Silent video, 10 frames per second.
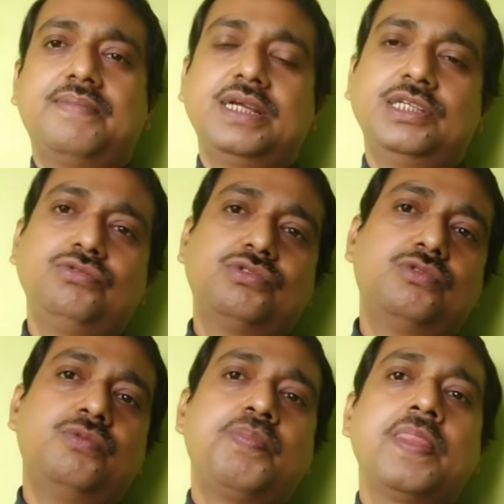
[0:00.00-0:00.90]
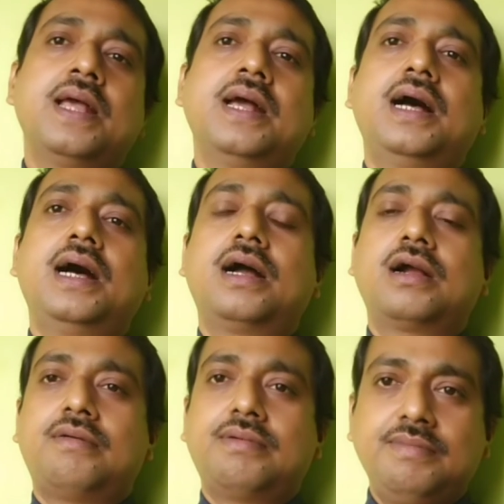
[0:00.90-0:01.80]
Due to
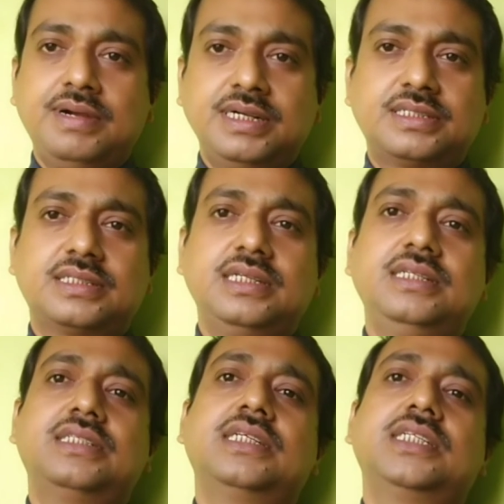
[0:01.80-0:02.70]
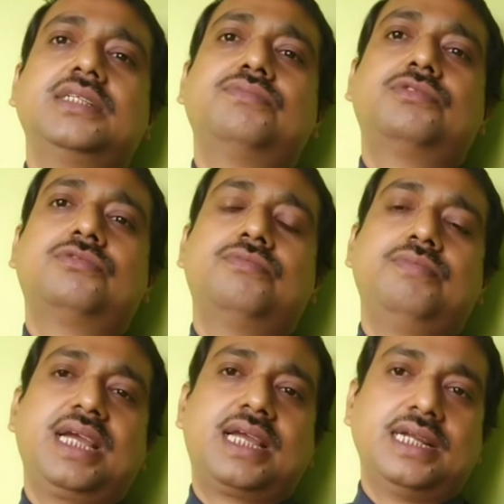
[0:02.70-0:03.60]
government's initiative to
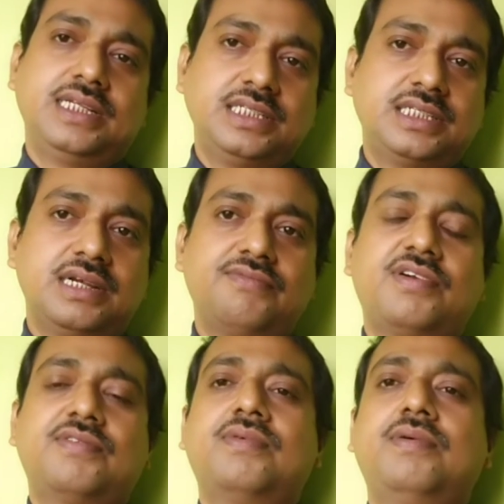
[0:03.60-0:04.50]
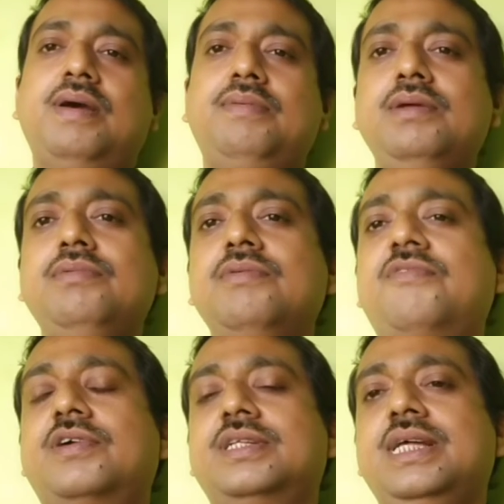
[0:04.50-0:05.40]
make a digital platform available
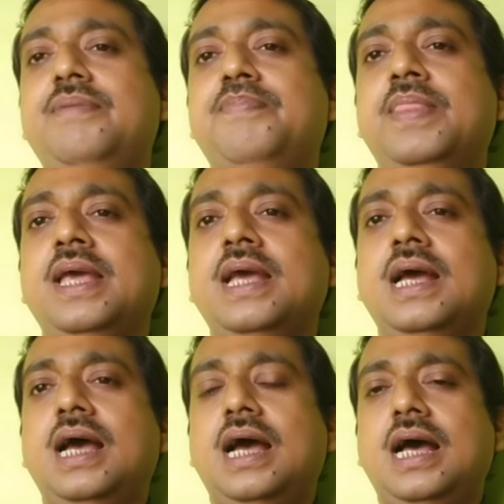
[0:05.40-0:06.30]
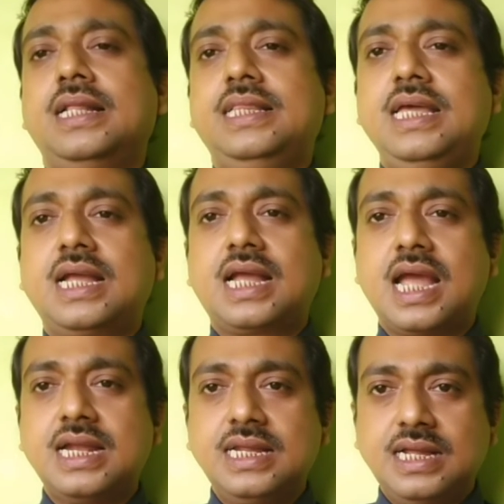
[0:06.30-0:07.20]
for them, they
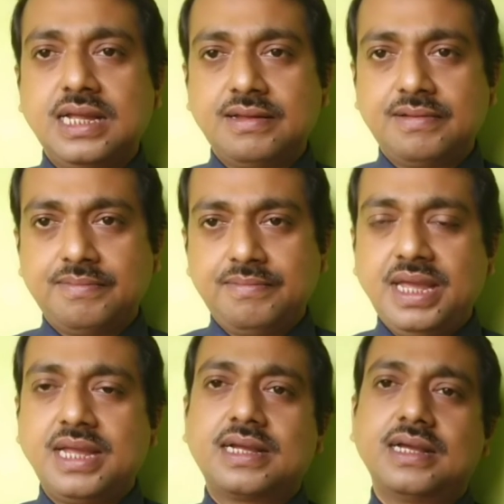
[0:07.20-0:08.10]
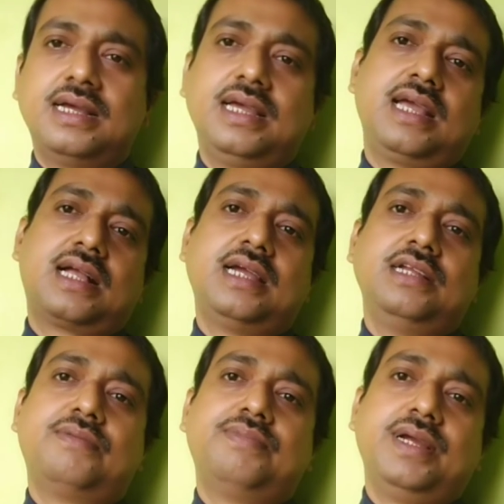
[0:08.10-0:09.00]
can make a
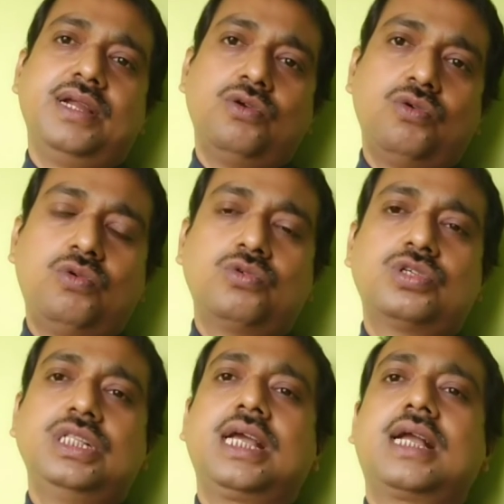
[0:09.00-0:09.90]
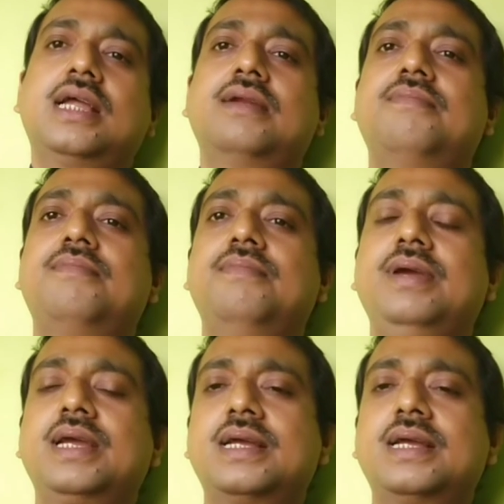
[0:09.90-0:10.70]
kind of a note, they can make